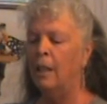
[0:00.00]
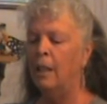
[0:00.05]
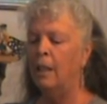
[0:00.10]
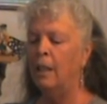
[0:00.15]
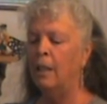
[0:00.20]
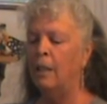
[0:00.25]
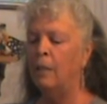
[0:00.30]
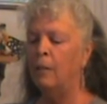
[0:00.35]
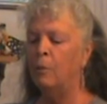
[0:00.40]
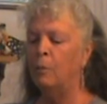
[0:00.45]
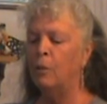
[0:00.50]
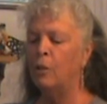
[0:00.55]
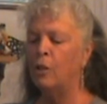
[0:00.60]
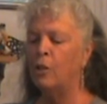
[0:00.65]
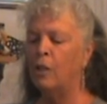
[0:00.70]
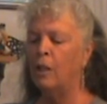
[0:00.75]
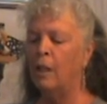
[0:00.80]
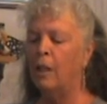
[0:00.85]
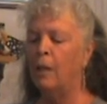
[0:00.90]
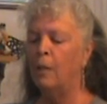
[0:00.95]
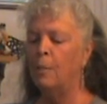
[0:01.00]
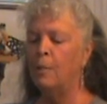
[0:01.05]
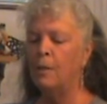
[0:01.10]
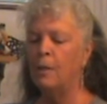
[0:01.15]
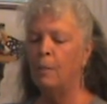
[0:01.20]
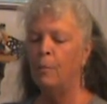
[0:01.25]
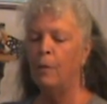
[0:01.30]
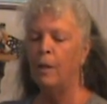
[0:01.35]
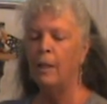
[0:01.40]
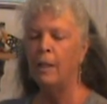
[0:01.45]
and which helps
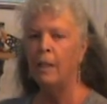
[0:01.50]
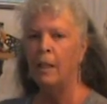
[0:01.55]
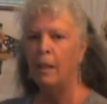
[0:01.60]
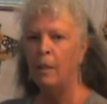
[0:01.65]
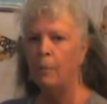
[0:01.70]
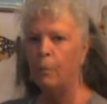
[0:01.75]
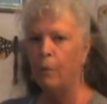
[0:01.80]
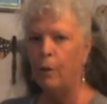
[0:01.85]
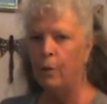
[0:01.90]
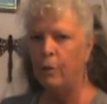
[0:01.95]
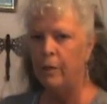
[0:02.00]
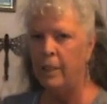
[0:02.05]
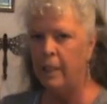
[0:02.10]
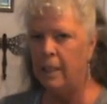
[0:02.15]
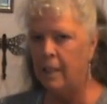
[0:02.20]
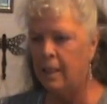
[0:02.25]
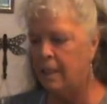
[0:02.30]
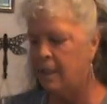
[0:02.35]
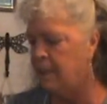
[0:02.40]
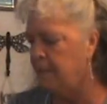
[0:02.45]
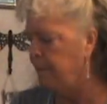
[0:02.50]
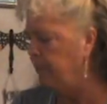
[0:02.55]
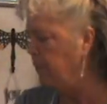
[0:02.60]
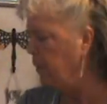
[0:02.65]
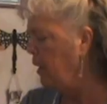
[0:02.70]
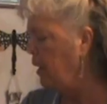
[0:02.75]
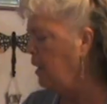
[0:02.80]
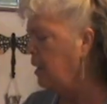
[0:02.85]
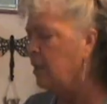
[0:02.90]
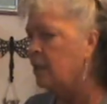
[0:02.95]
to break down the proteins.
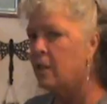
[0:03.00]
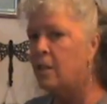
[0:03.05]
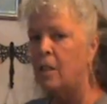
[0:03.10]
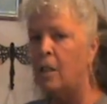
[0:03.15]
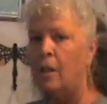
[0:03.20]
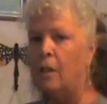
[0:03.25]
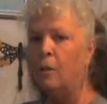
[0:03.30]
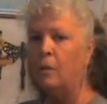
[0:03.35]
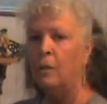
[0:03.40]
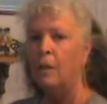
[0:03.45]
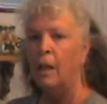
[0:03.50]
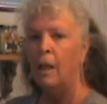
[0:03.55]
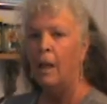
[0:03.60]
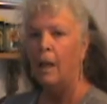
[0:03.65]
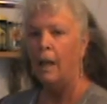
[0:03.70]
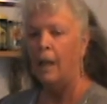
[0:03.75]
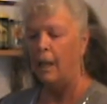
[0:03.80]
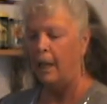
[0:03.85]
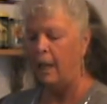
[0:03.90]
So I